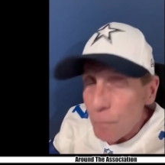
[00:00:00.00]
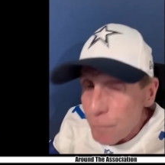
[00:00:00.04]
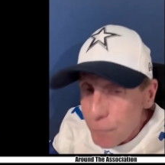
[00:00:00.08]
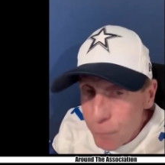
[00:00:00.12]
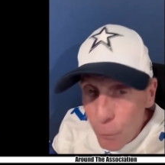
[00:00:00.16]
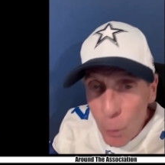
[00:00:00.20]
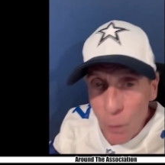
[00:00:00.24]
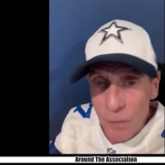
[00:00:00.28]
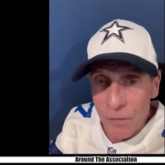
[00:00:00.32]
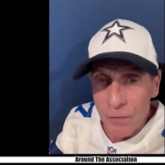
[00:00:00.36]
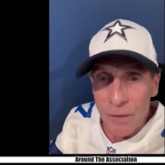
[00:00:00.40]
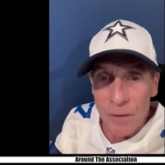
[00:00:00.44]

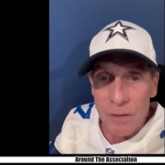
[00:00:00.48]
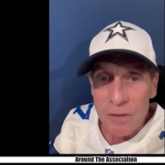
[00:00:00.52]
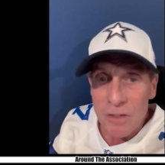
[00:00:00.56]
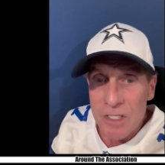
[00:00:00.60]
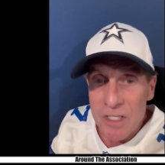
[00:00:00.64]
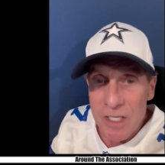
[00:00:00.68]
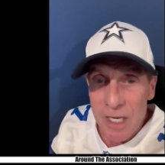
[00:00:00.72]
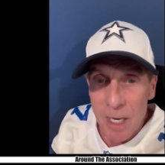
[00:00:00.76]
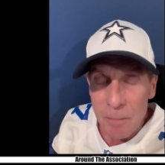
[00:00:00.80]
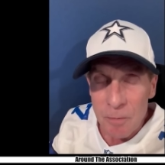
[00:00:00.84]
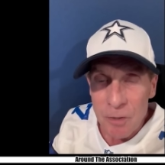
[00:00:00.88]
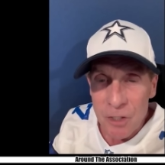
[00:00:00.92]
come do
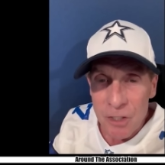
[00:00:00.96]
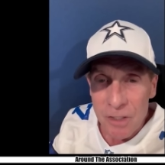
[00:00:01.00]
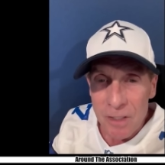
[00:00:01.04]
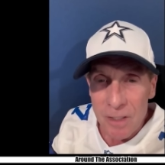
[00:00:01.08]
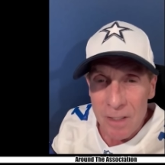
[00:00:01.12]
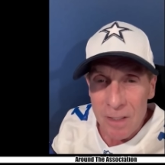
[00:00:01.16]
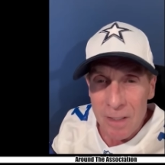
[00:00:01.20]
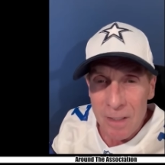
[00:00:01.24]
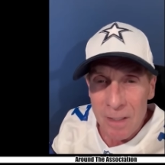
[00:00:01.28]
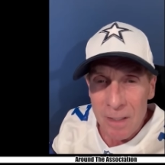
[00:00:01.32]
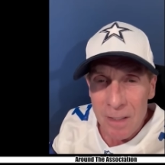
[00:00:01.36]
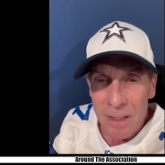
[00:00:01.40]

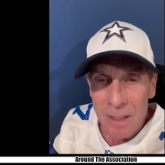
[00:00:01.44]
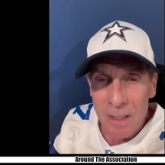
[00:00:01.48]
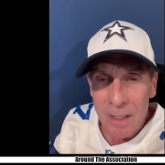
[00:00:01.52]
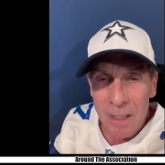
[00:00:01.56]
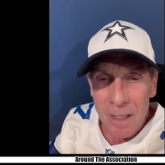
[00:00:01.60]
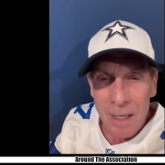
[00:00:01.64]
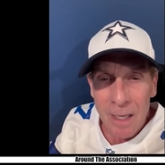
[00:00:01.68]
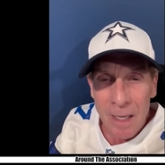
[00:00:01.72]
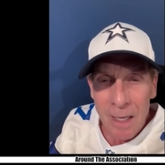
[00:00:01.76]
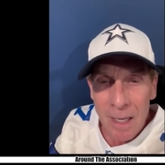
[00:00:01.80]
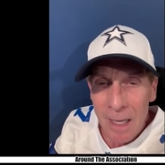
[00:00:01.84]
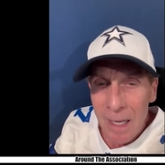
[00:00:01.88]
mid-season
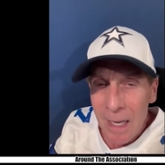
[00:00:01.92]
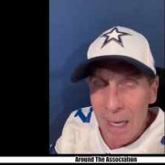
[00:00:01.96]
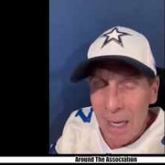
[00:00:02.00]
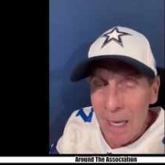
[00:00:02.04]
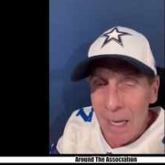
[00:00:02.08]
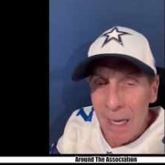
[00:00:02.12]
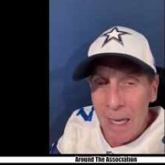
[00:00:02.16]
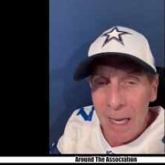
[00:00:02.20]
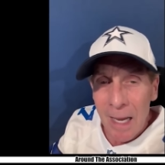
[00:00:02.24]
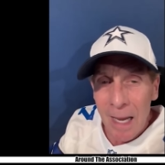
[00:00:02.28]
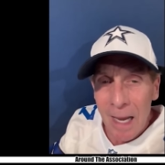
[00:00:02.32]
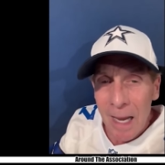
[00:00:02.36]

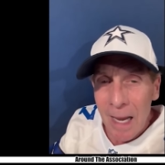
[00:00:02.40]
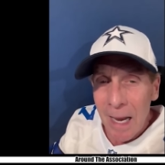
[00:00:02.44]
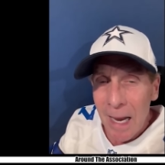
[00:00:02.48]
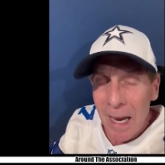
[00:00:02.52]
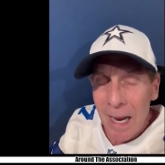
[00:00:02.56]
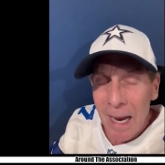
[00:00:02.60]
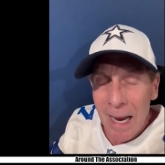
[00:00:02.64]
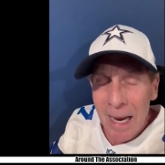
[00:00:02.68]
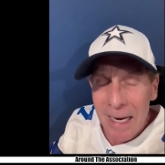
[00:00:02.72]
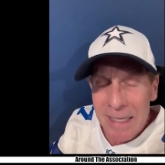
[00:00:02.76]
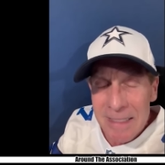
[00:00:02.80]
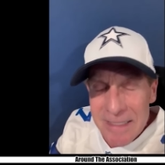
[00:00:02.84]
practice
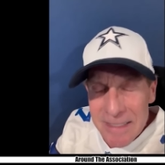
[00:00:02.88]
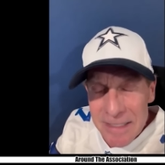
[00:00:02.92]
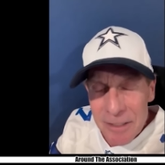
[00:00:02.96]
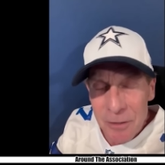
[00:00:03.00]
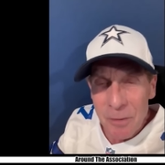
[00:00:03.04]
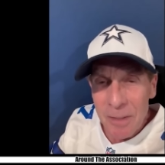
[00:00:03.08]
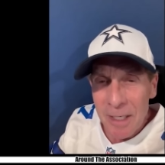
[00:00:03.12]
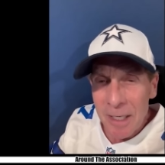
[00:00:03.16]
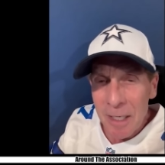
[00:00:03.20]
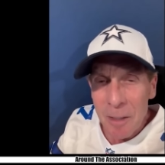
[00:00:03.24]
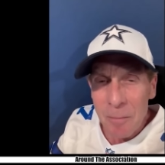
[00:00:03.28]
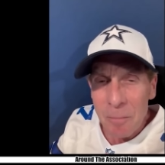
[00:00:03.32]
talk
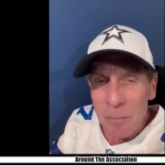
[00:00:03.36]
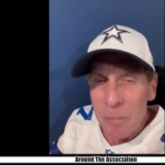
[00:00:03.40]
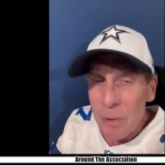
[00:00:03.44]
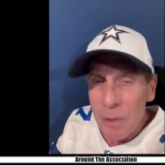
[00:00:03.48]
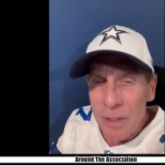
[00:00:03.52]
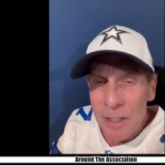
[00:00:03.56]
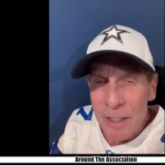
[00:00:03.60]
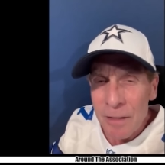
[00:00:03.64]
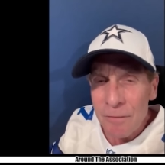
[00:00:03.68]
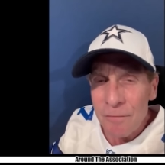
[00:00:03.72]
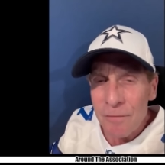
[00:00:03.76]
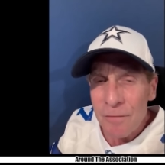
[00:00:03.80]
and just be
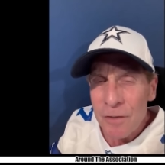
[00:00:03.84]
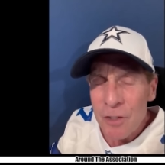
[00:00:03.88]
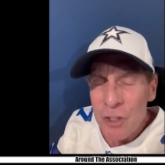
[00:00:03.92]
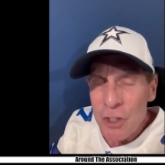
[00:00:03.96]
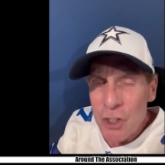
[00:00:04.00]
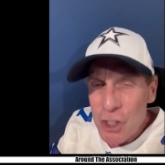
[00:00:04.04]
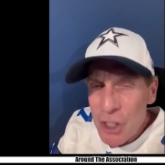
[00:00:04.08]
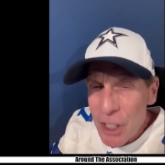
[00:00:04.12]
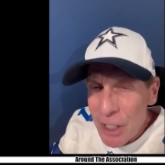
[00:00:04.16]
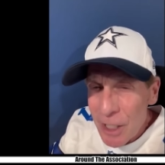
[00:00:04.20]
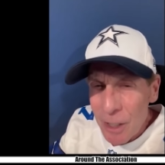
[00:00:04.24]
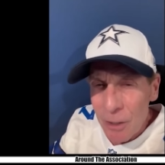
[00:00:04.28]
a
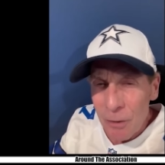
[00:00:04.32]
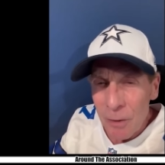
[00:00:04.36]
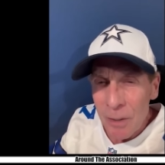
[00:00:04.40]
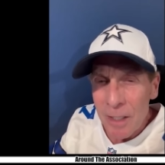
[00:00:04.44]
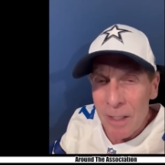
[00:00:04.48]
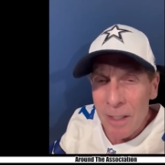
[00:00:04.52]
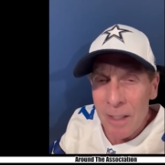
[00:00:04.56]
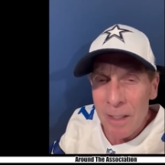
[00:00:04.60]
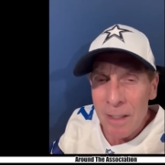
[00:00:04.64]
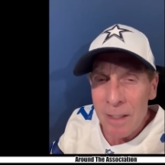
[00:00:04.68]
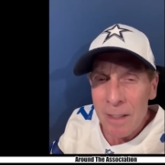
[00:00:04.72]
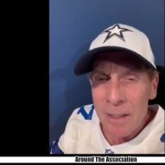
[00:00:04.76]
Cowboys
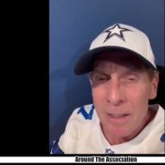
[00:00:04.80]
channel.